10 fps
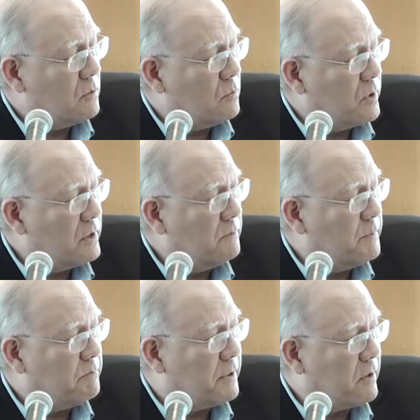one of the
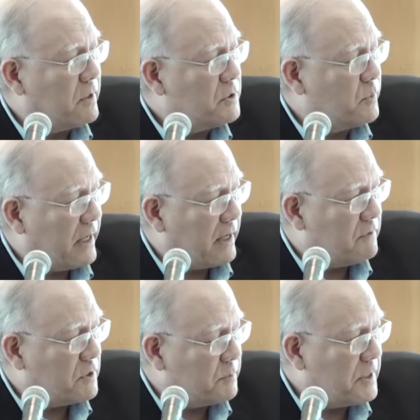big barriers we
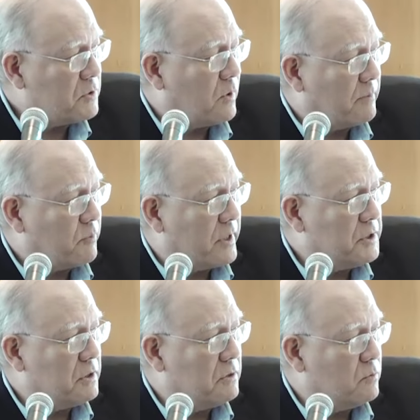have in space
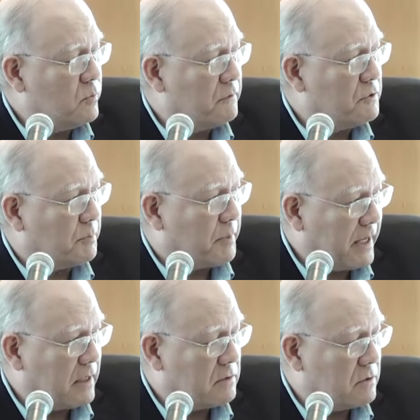cooperation with
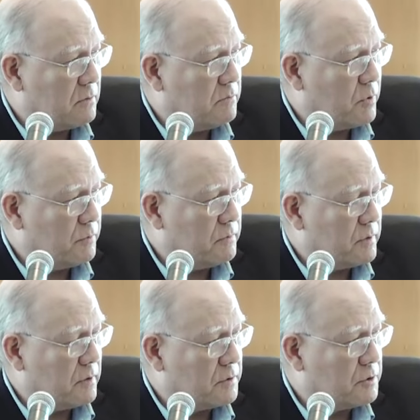Japan on both
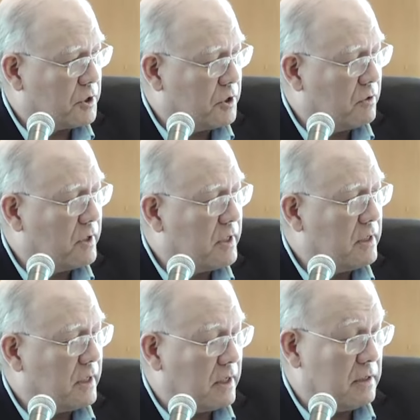uh,
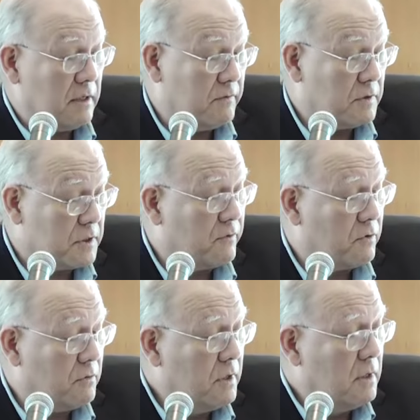security and even
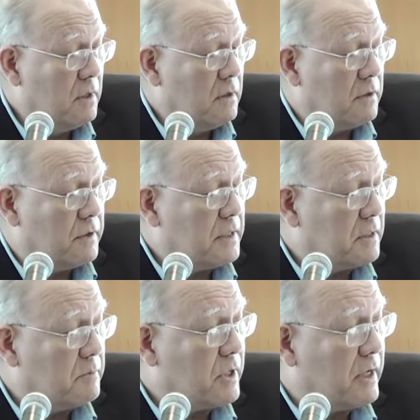civil things
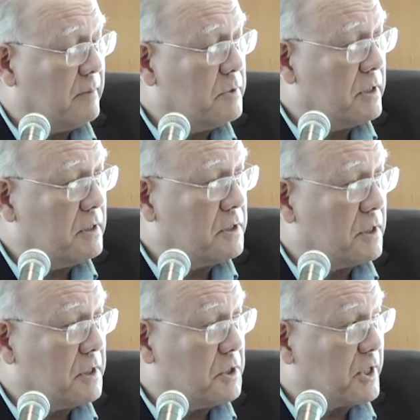sometimes is
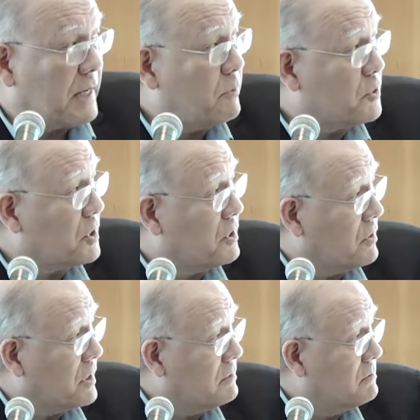uh, is
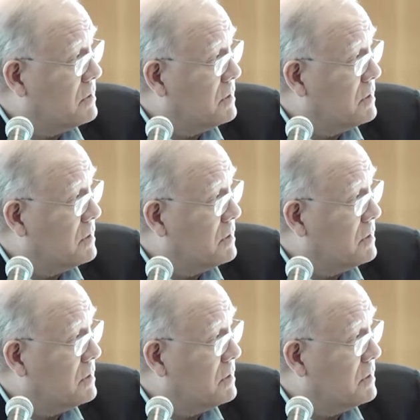cybersecurity.